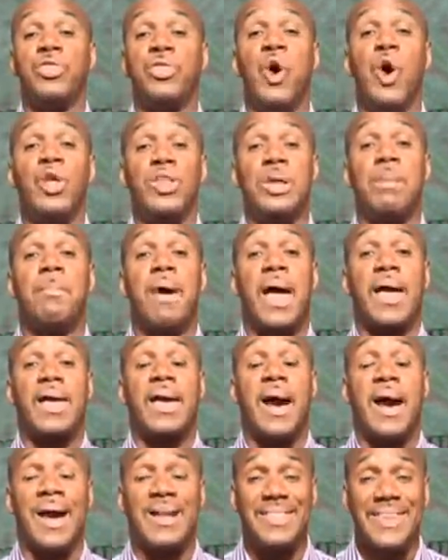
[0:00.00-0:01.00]
anointed
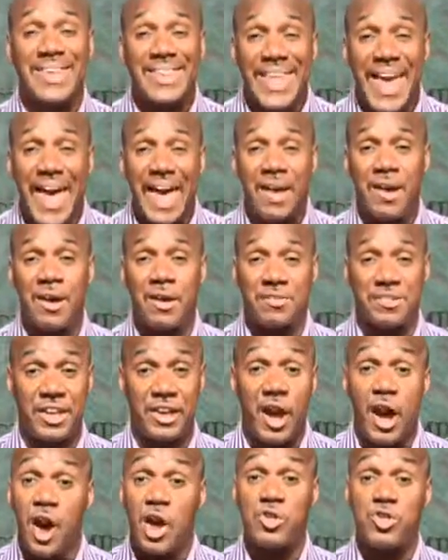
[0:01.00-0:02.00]
by God to take
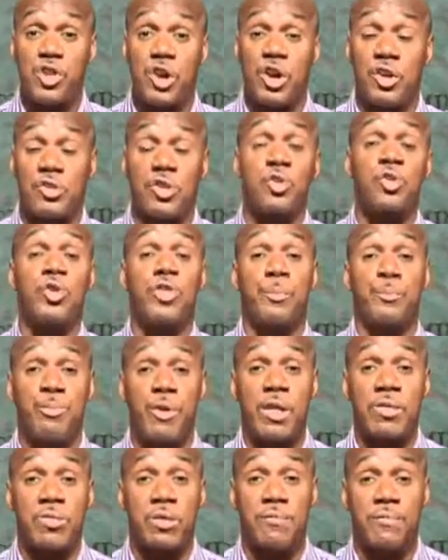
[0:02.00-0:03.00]
us and usher us into the
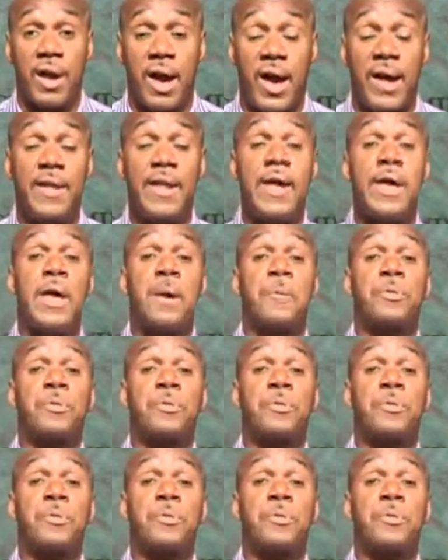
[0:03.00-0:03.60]
presence of God.